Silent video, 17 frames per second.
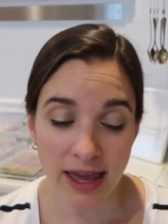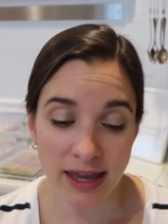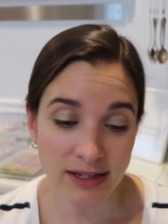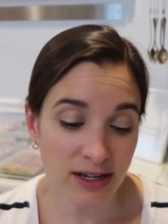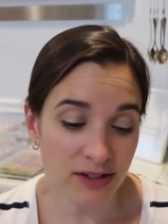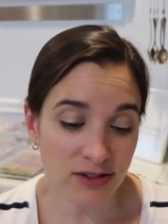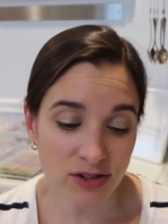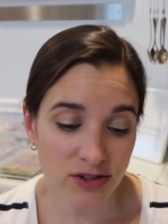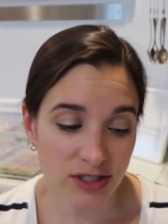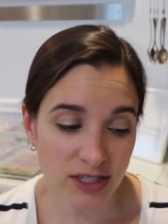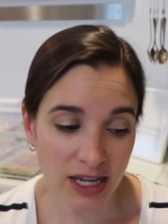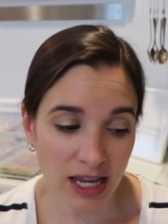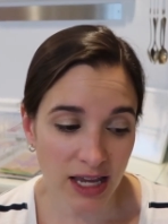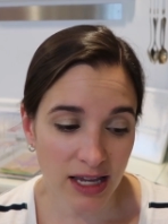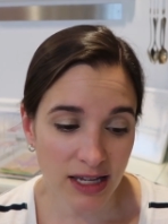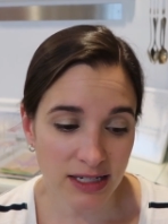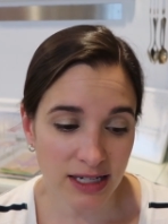and
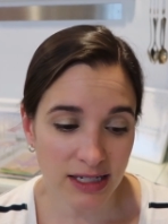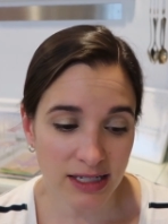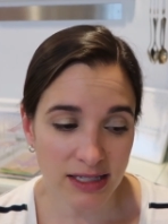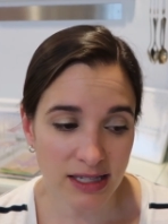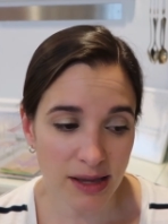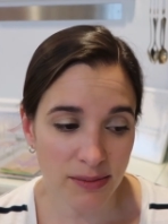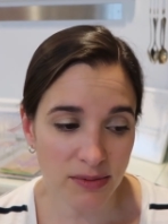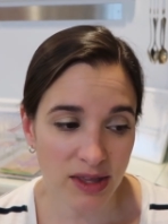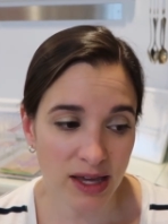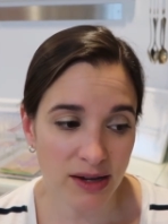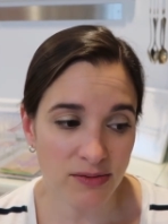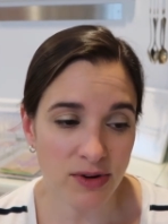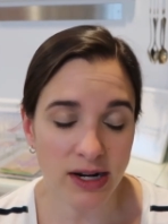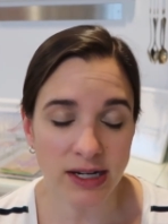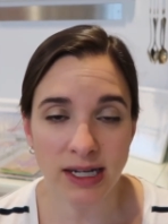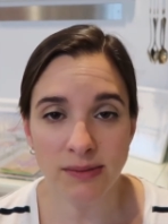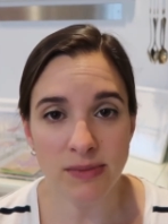understand and accept that
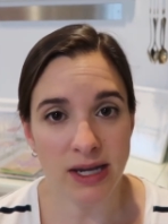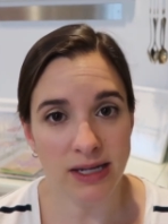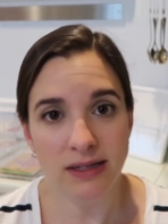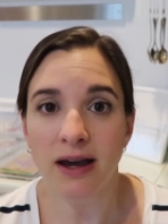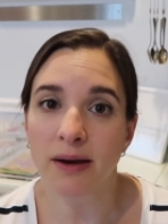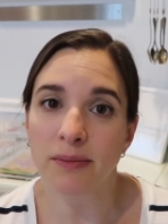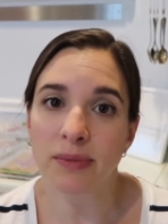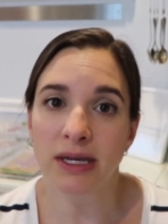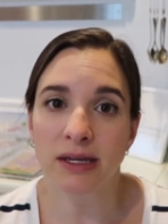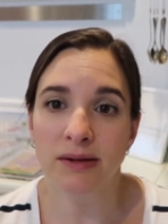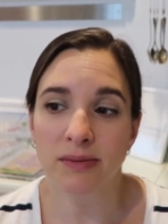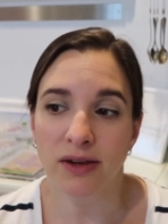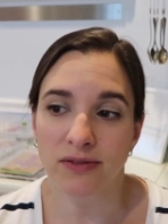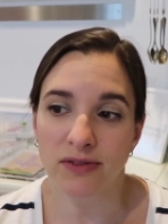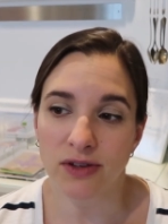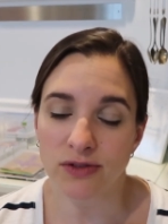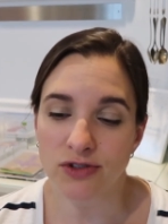running might not be in
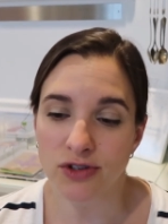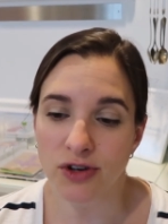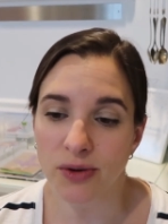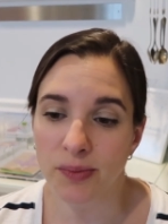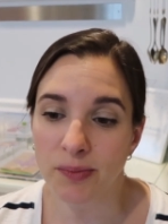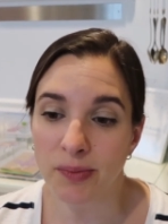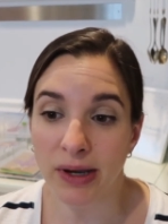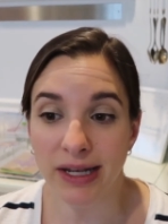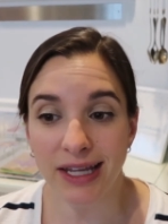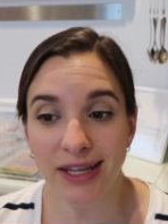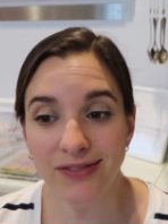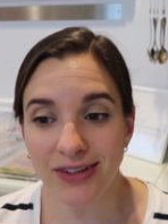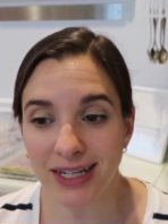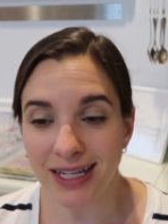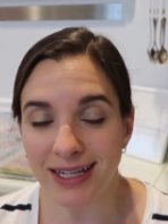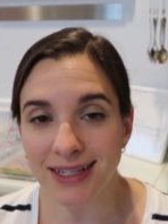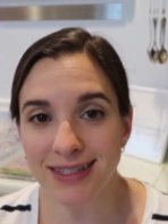my future. But
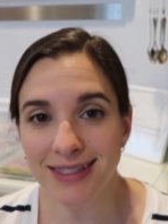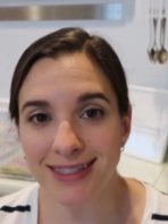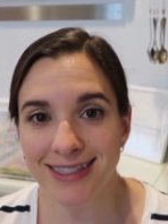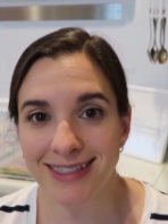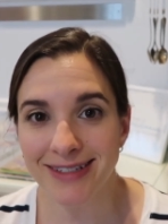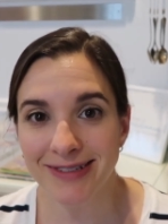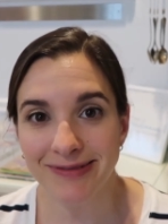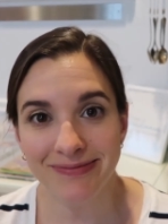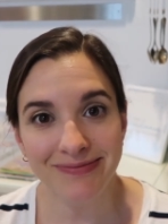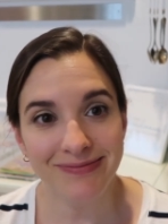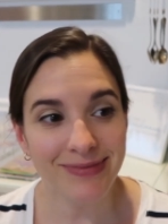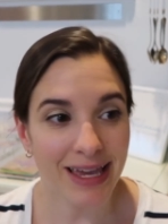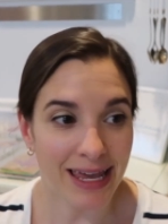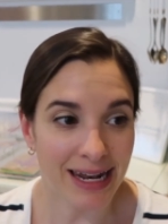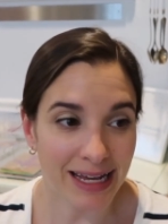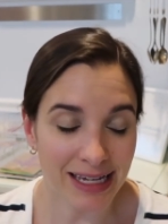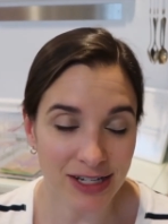if it is,
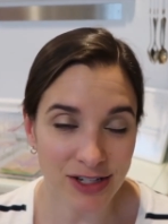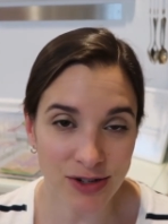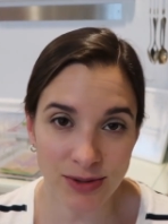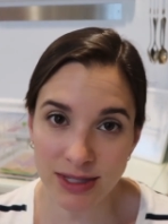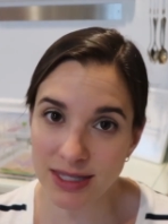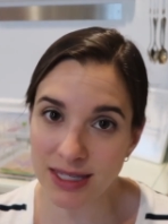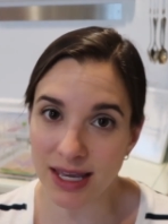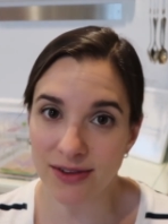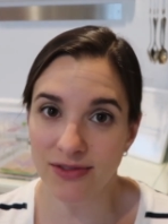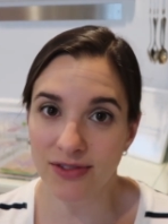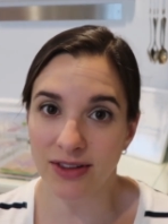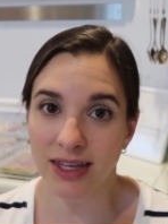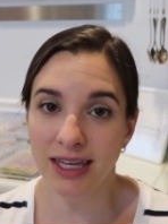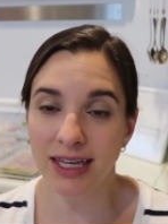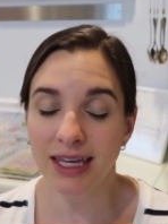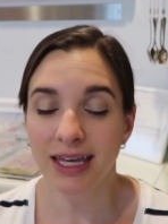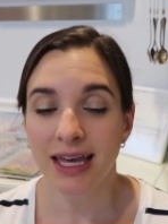and I can do it
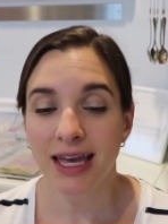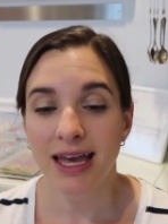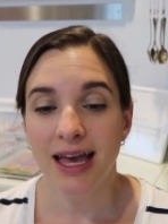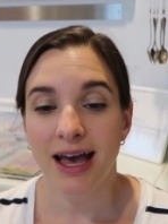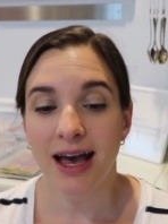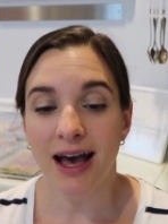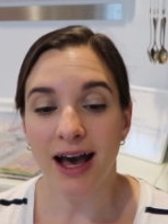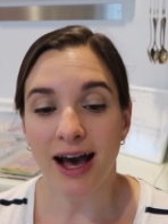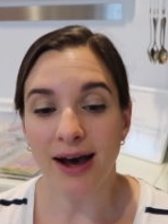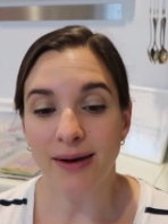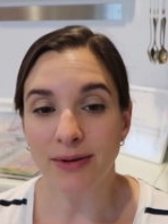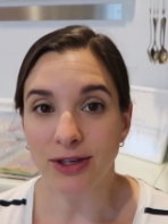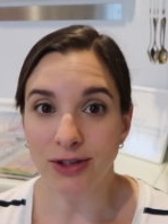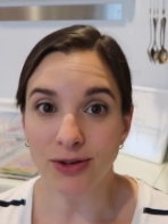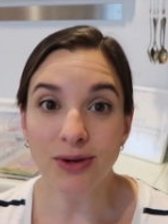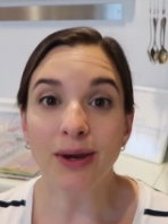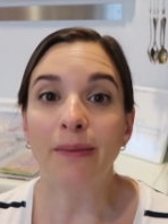safely,
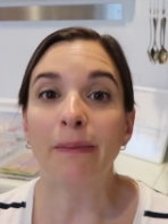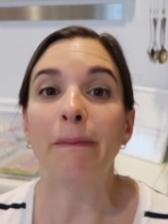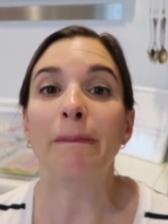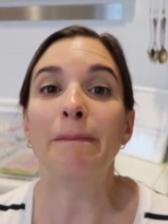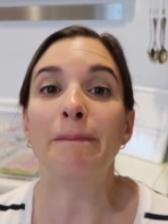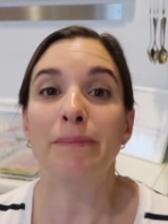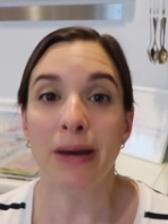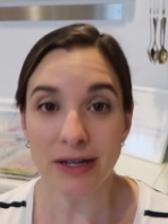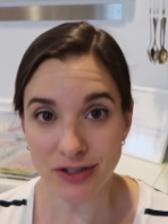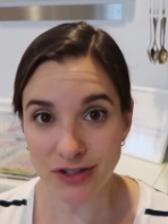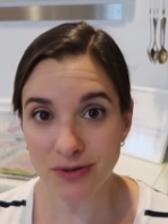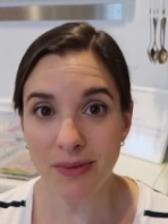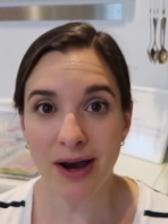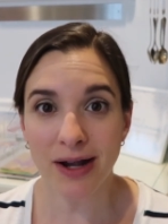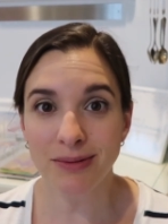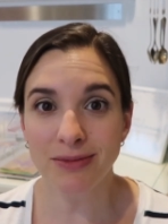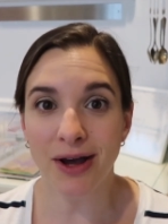um, you can bet
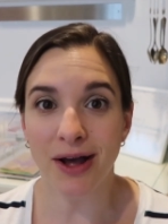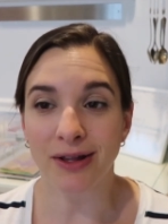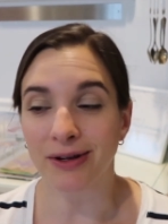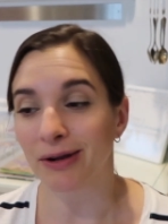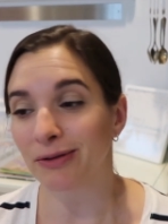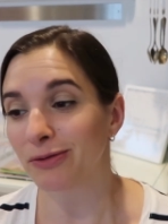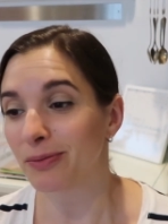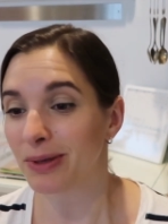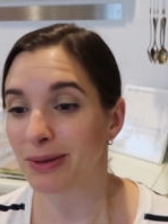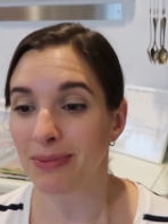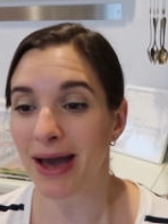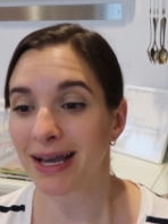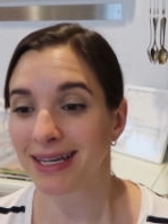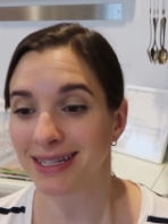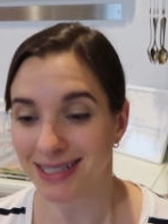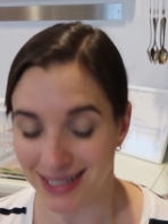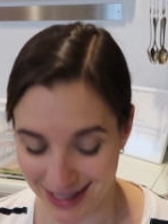your bottom dollar I will be
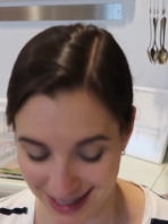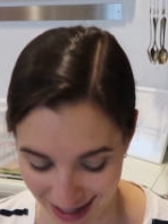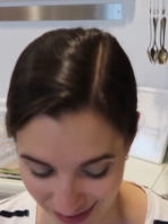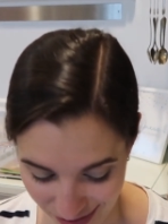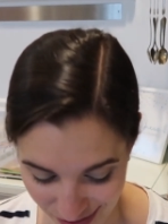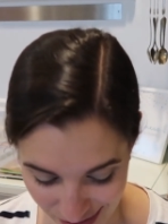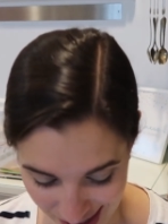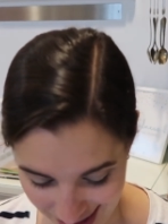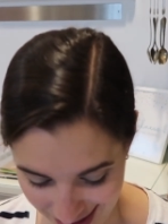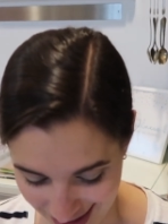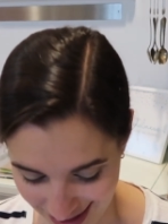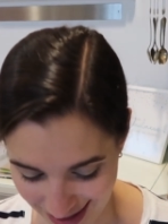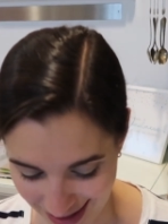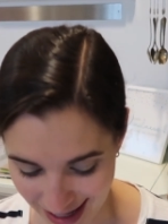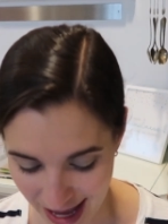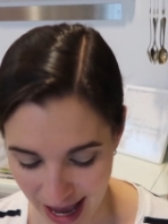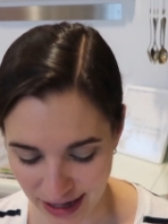back at Disney for
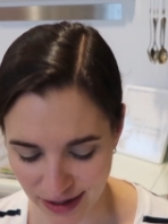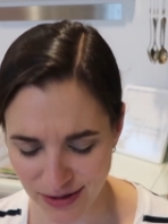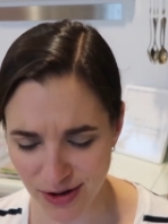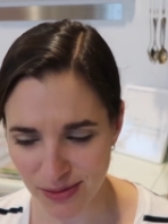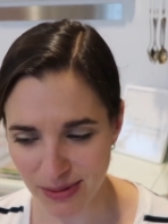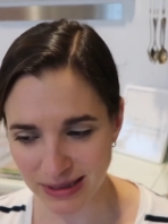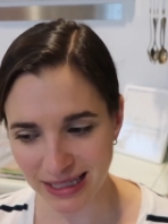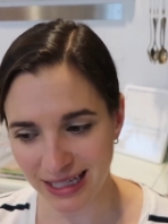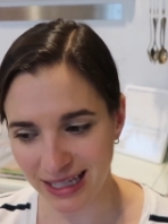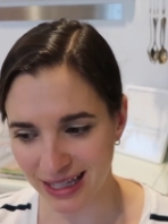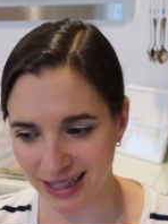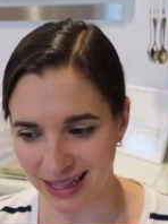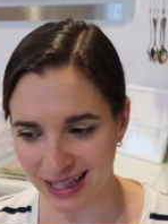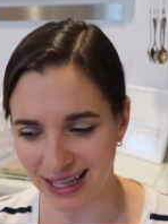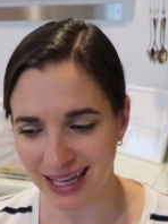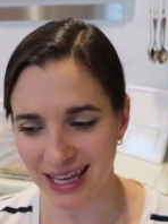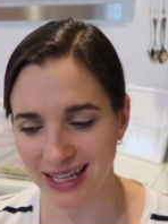races. I don't know about the,
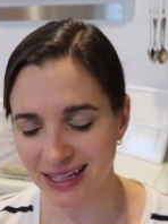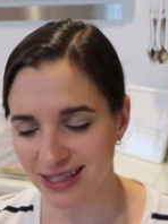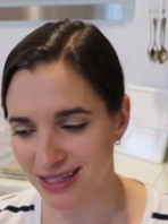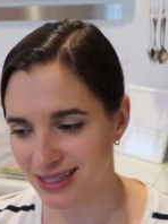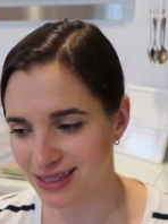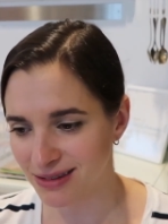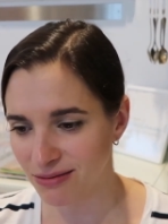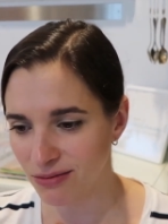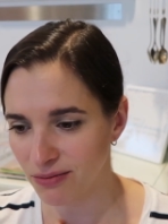the kids.